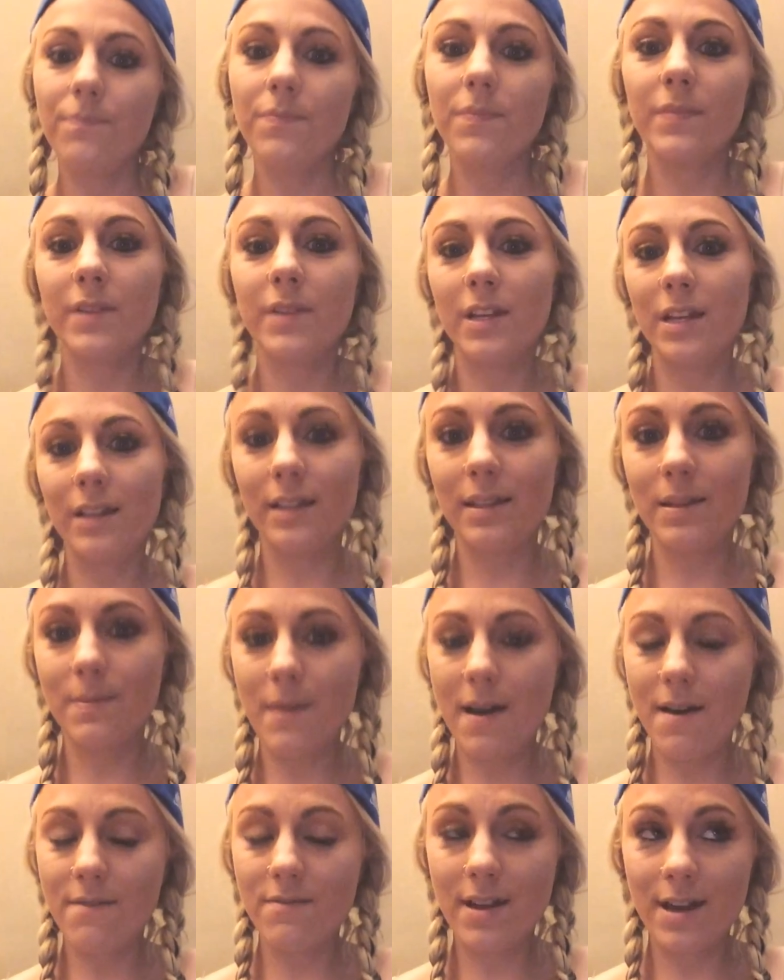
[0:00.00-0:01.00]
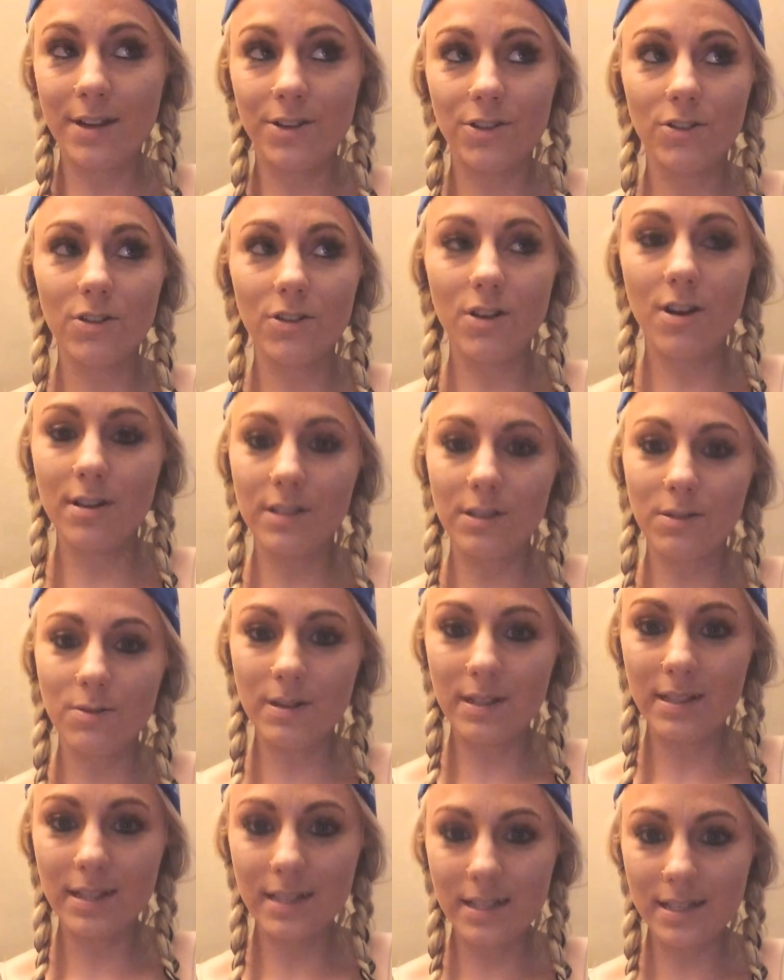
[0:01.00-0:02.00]
I'm going to let them have natural
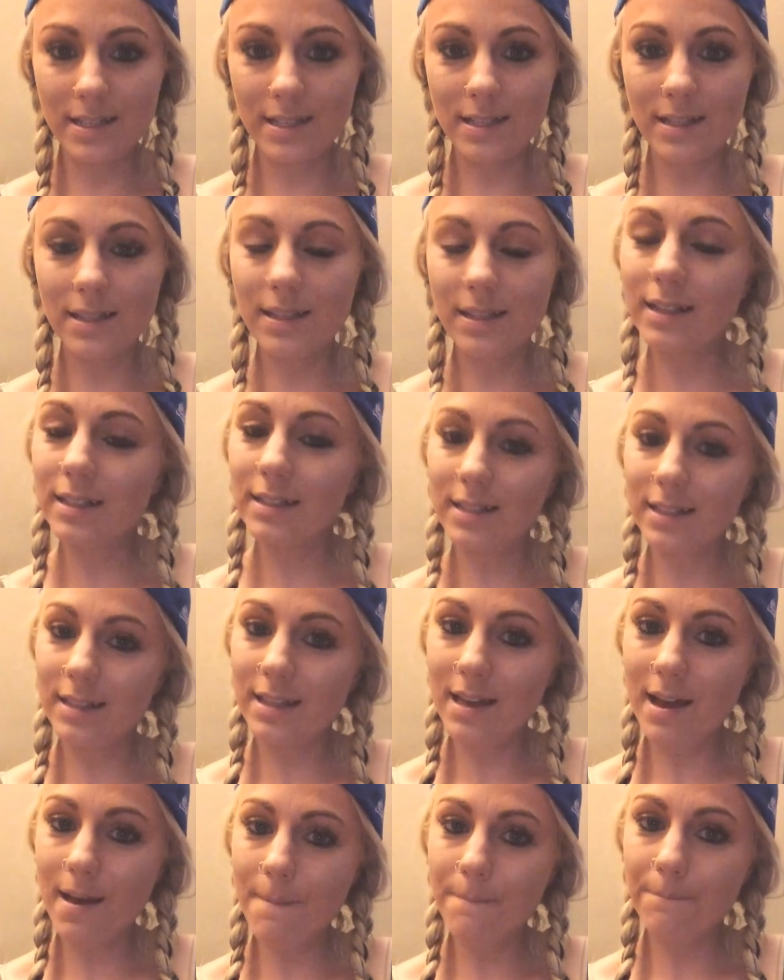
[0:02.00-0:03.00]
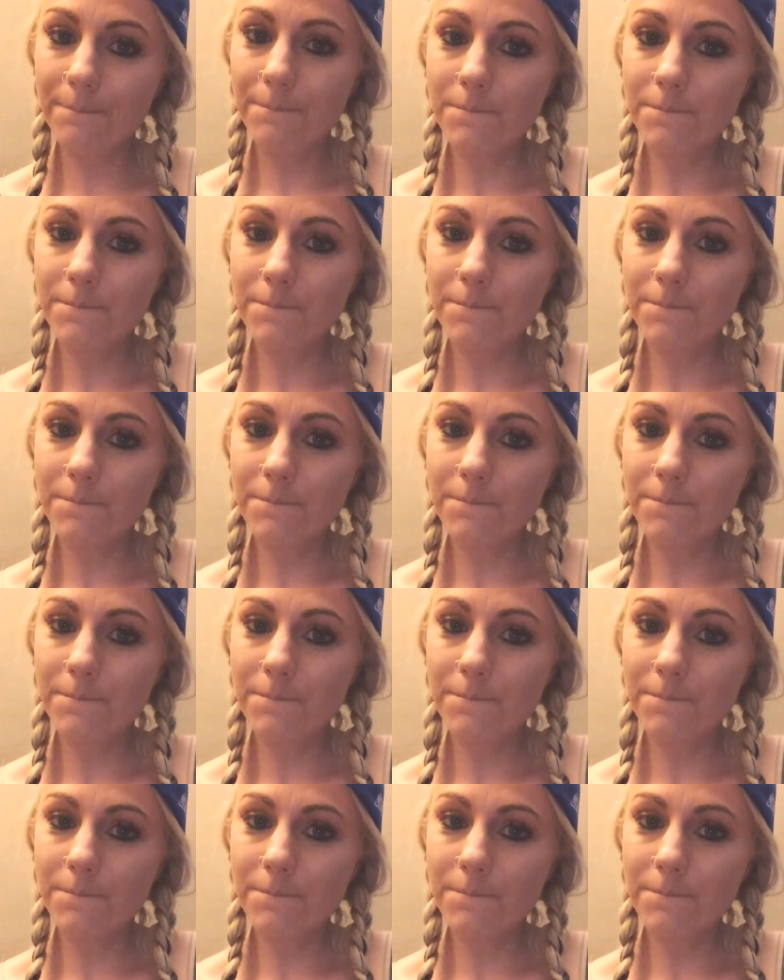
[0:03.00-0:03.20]
consequences and things like that.